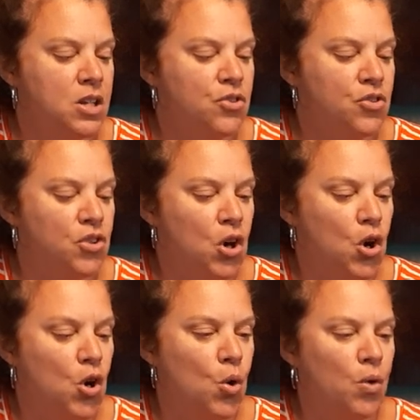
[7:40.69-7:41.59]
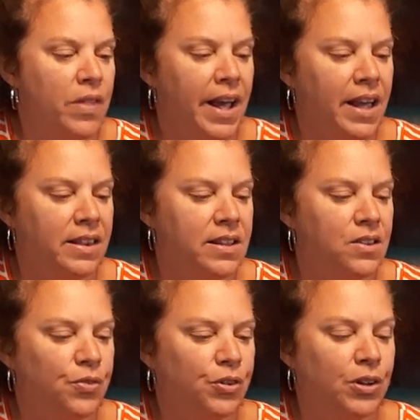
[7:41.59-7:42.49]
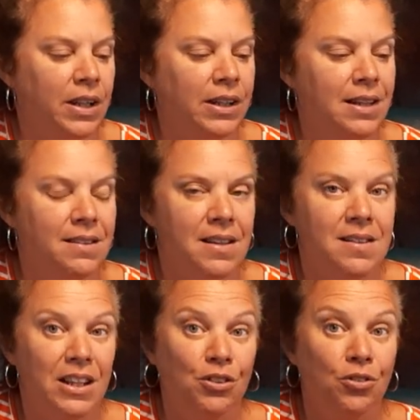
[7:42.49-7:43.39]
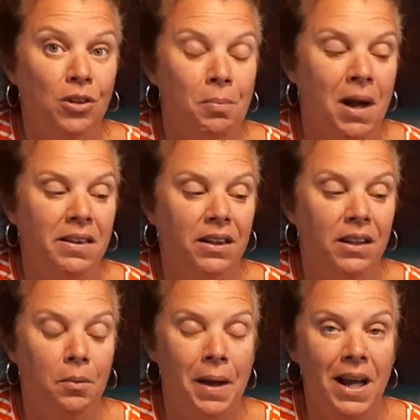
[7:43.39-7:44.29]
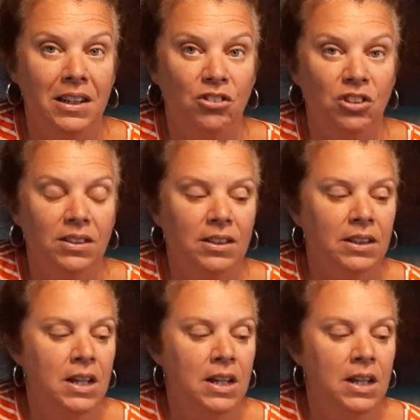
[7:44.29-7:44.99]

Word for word: So they had this for 99 cents. I usually buy the little packages.